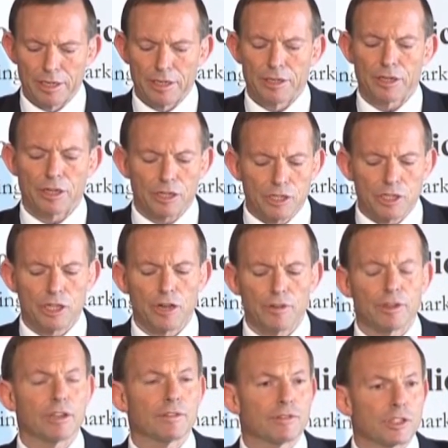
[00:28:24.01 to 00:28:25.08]
the
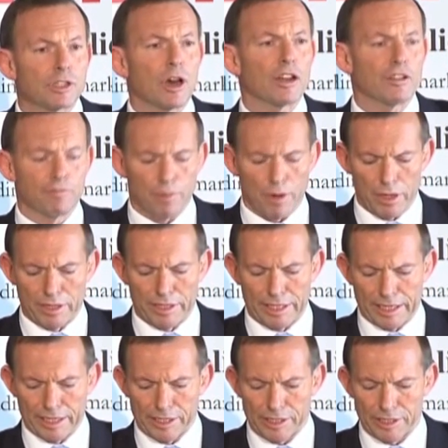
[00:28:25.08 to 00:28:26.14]
conservative side of
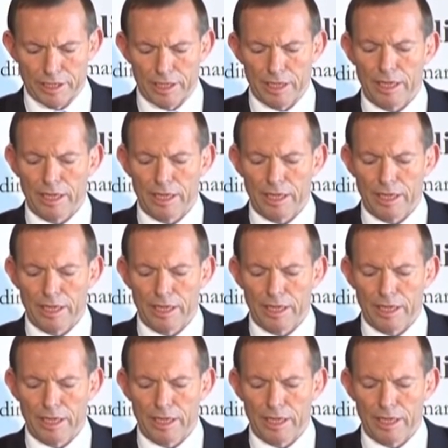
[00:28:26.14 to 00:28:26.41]
politics,